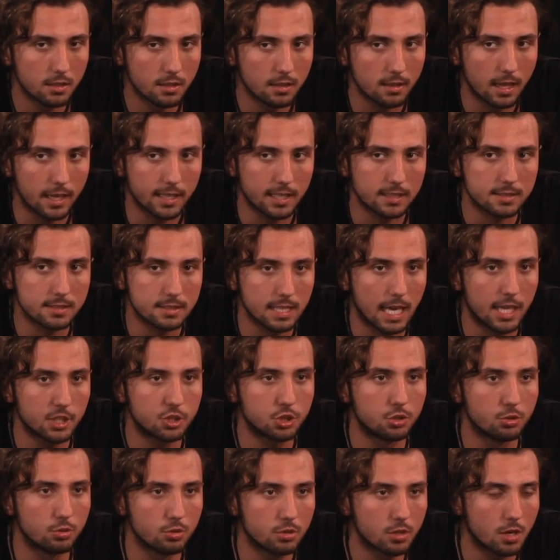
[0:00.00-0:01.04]
like a
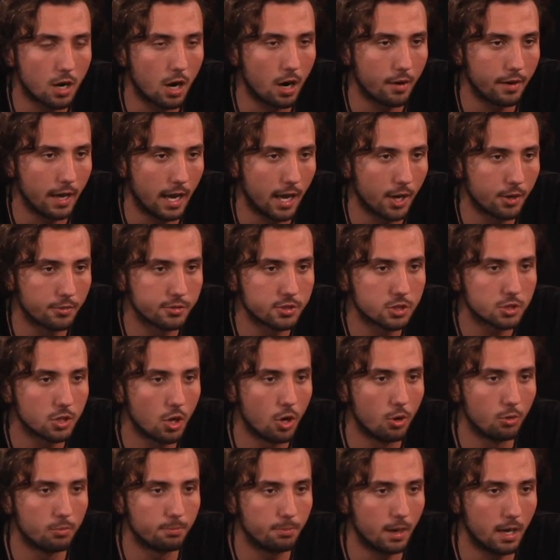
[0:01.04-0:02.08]
statue carved out of
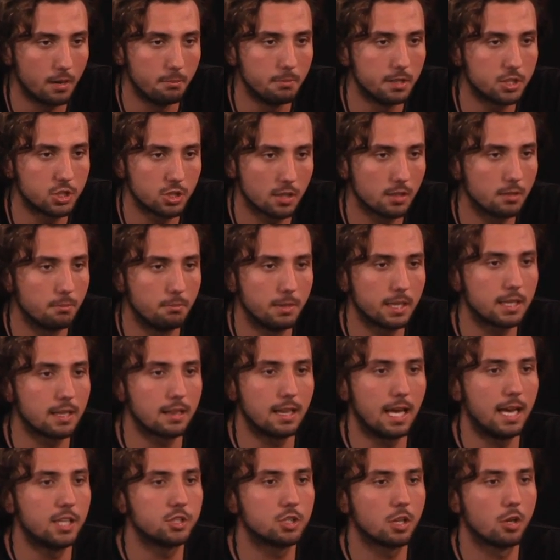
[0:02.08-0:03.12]
stone by
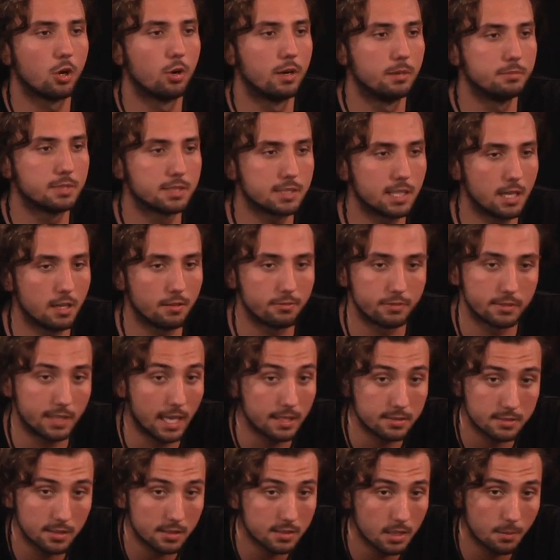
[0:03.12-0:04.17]
Michelangelo himself.
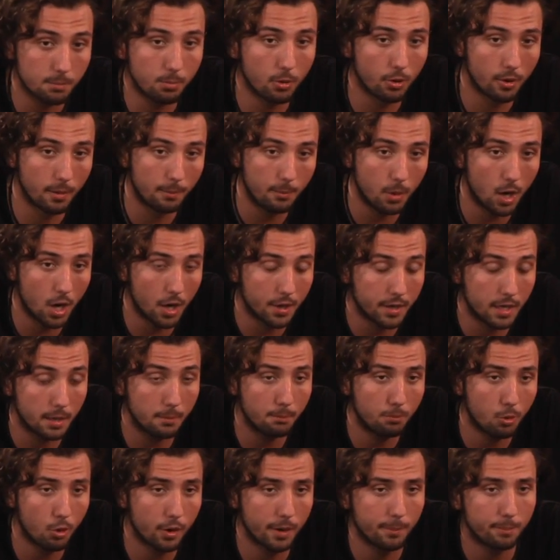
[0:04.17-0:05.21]
That's not the important part. The
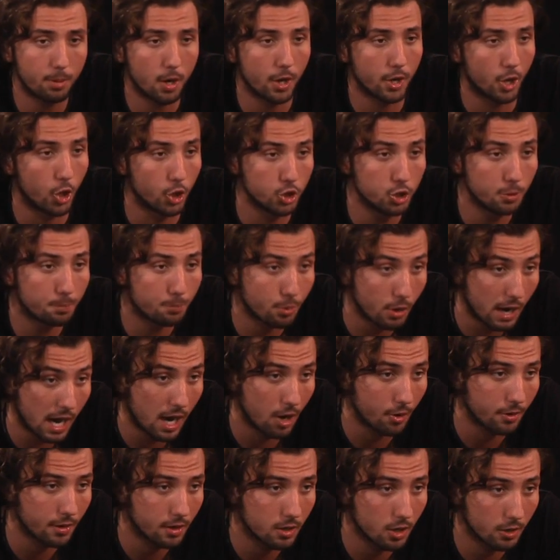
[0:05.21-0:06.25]
important part, are you
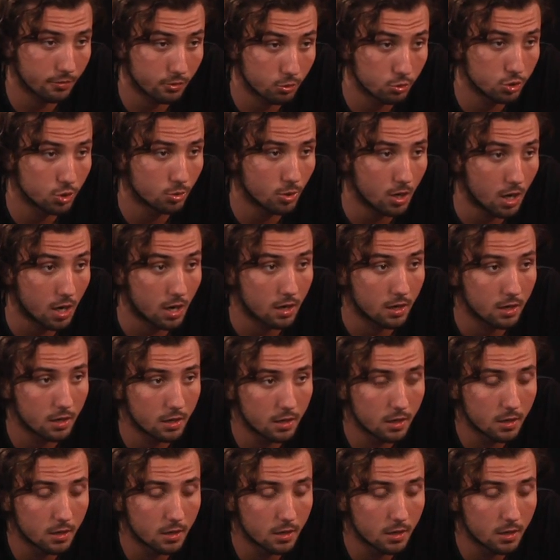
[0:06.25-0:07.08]
proud of who you are?